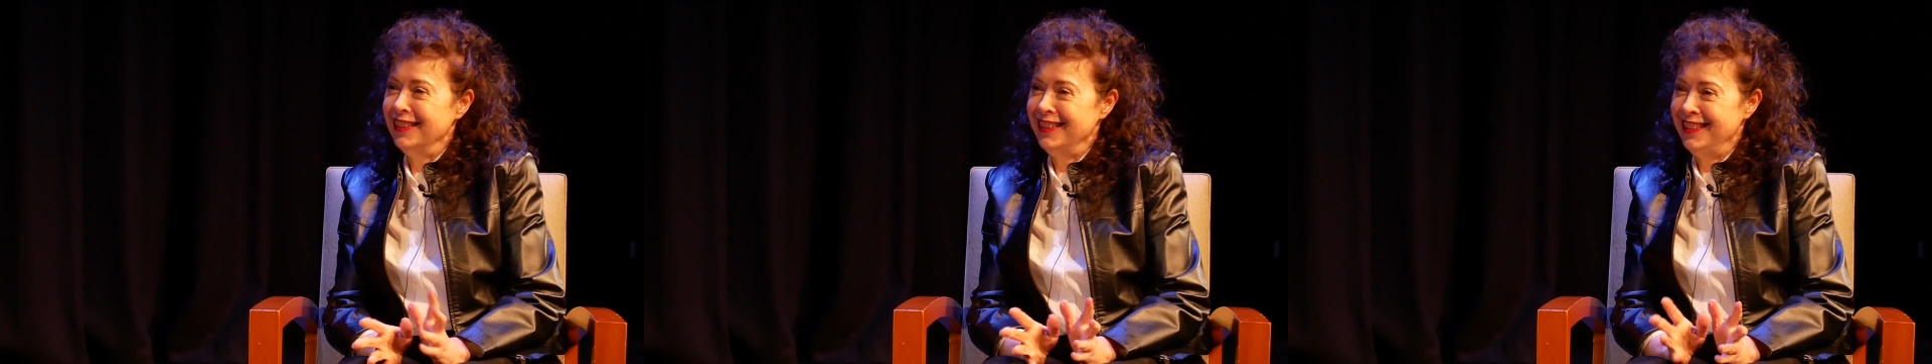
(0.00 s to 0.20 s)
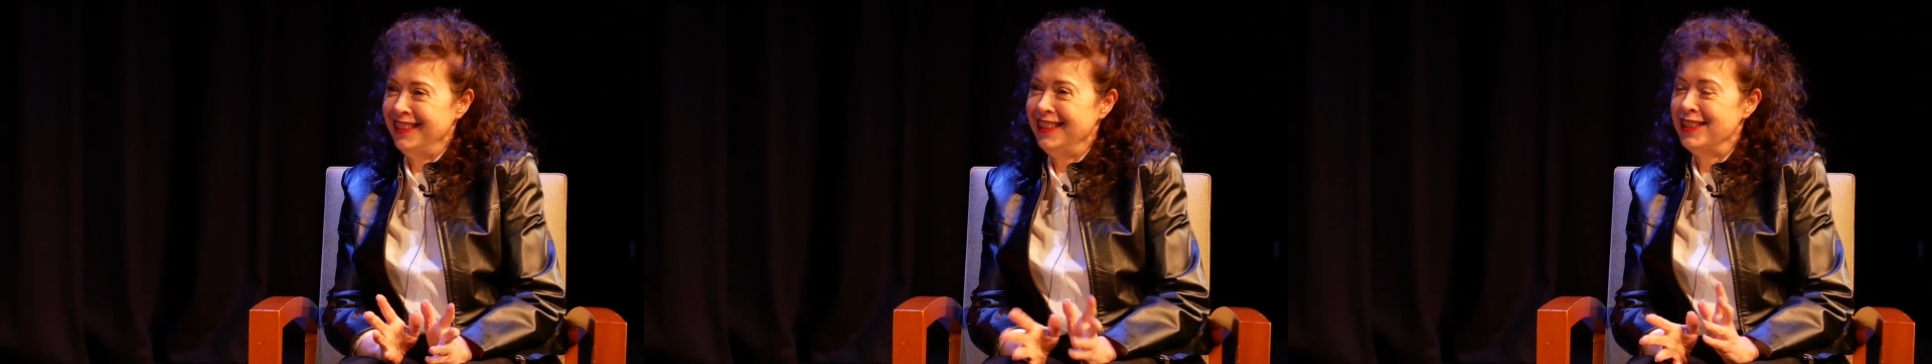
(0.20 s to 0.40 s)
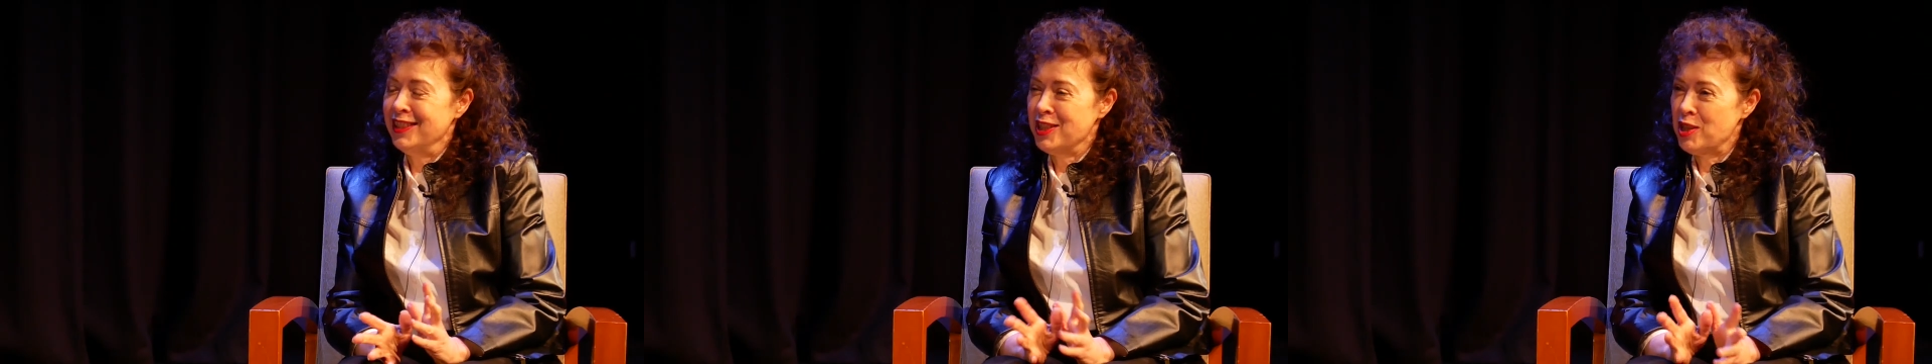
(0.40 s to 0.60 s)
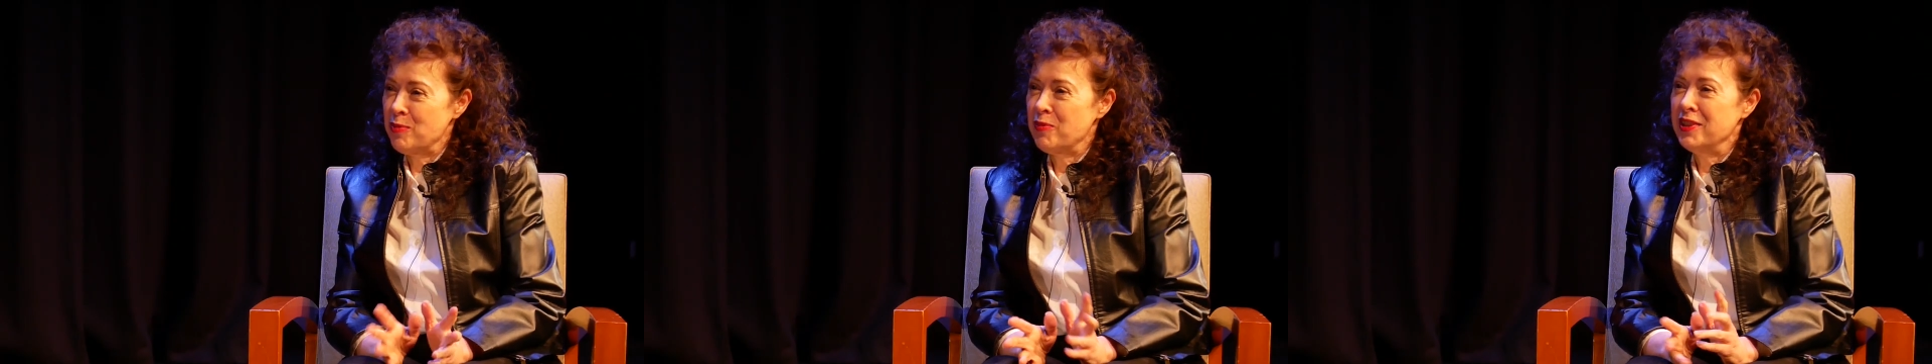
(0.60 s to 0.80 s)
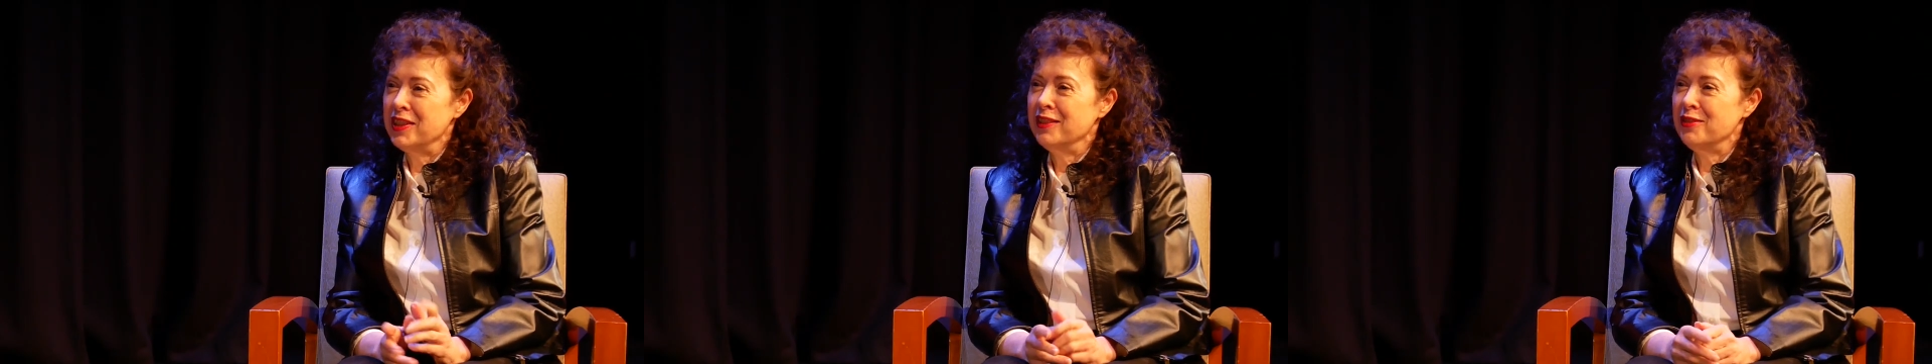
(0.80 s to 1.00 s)
in the
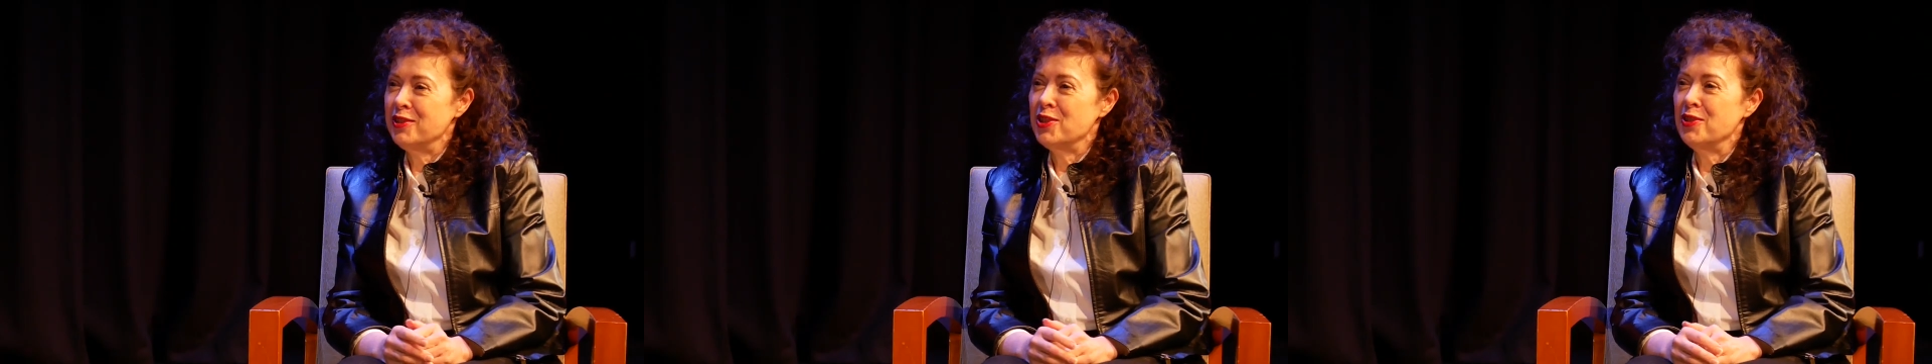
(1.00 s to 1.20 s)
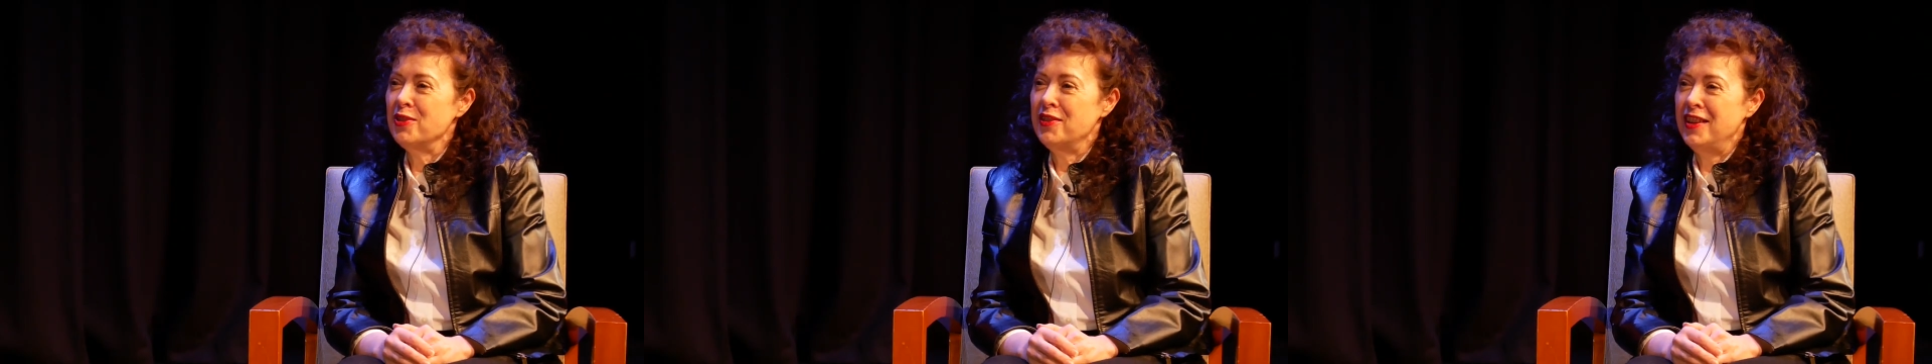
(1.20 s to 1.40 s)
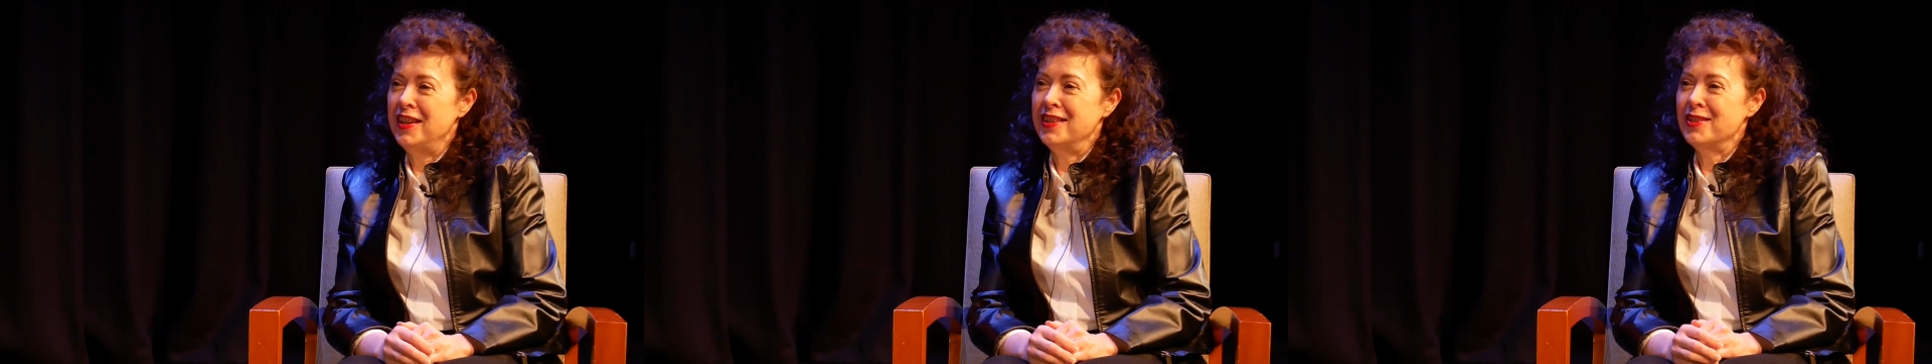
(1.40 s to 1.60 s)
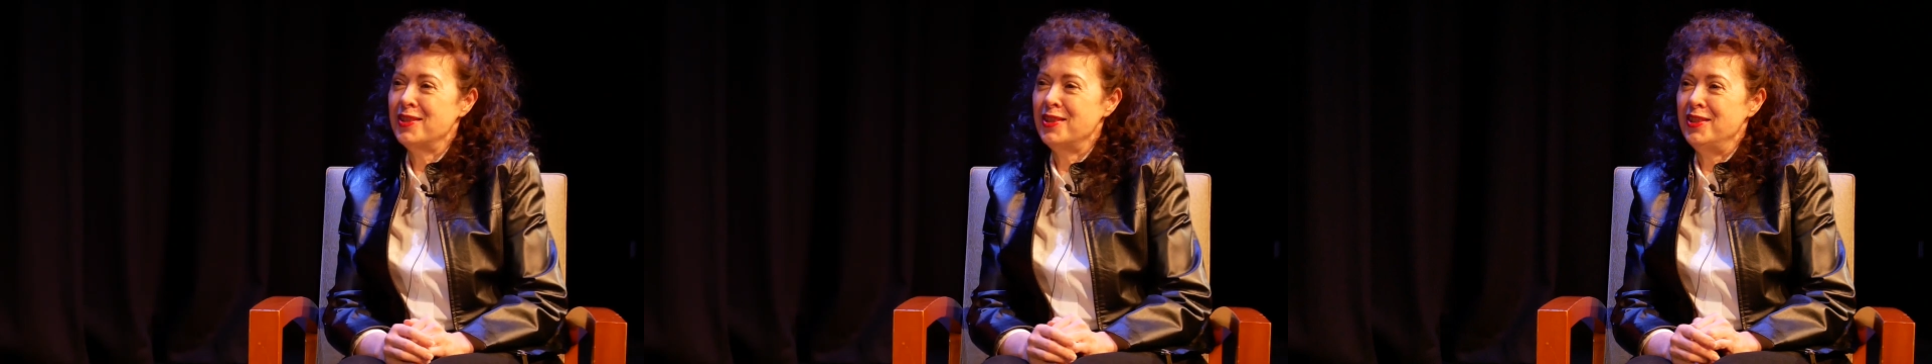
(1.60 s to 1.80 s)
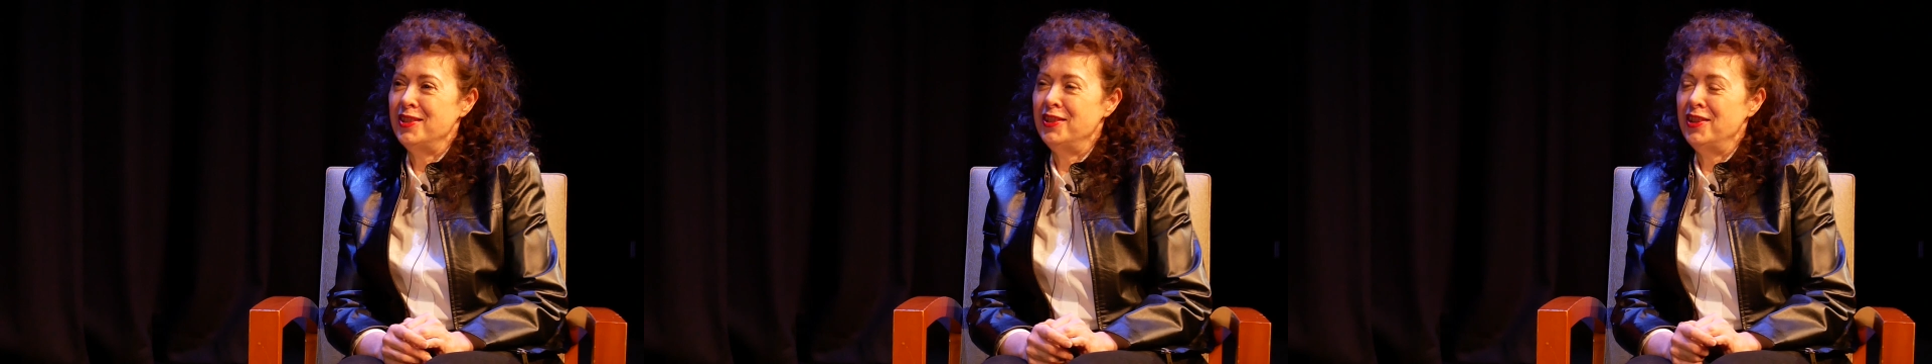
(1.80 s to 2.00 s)
spring of
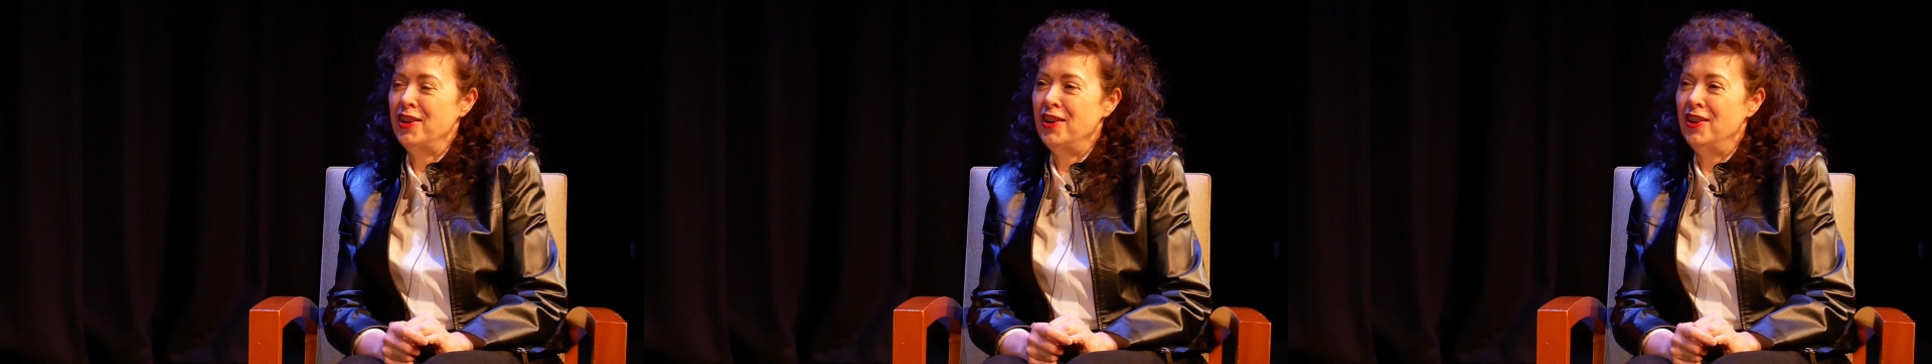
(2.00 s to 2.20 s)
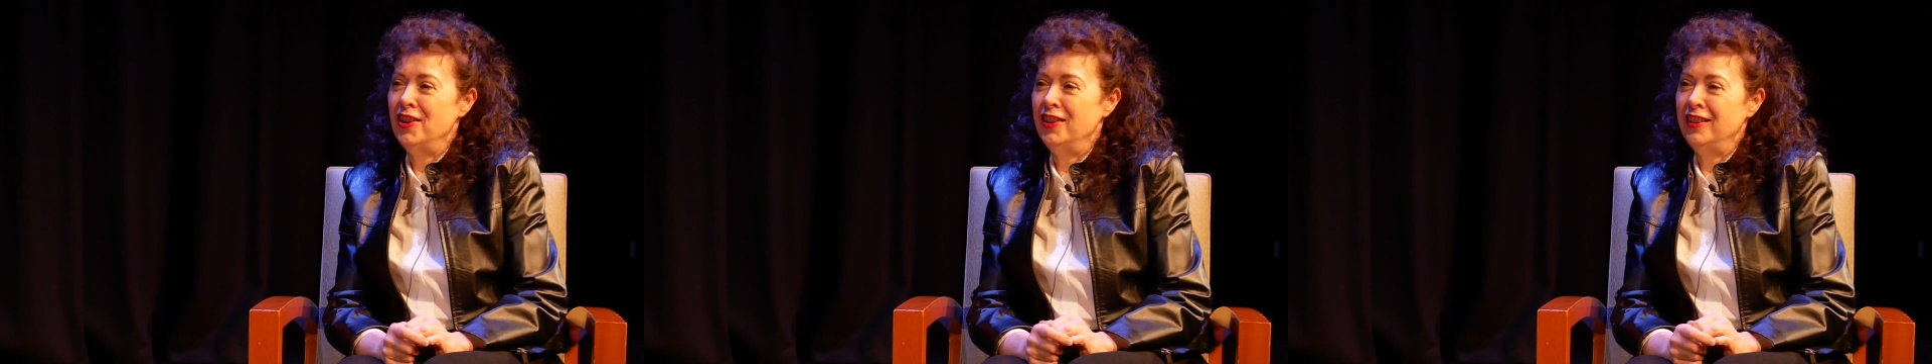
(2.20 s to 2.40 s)
2009.